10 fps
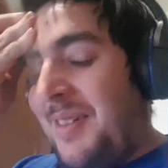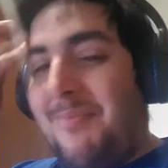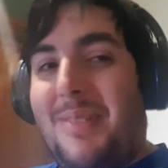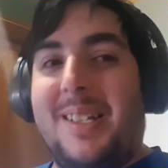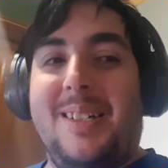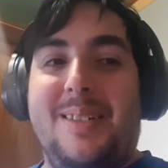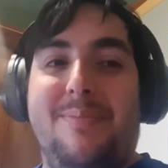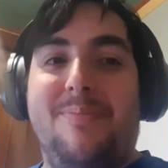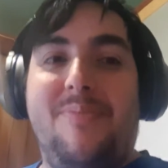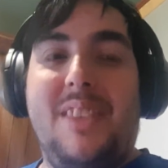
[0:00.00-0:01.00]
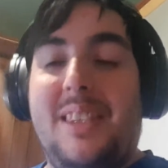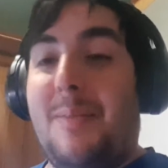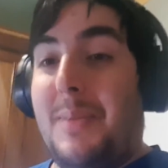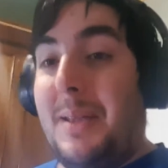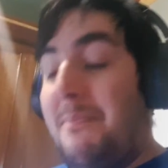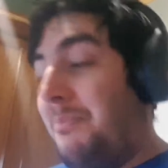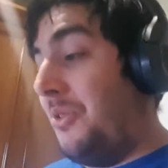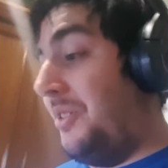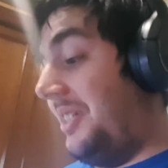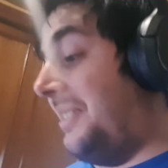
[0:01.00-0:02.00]
But the main
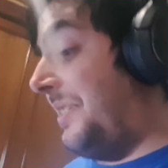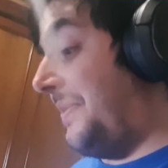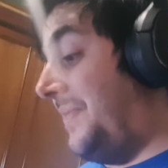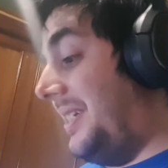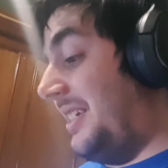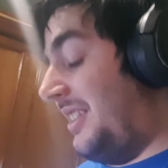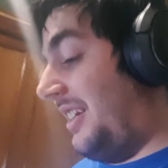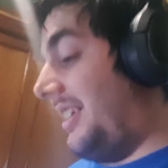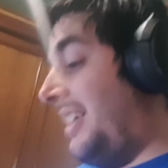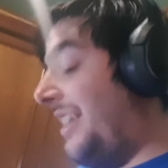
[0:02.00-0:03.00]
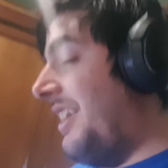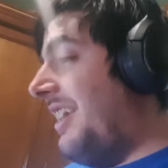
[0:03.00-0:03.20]
point of this video, like,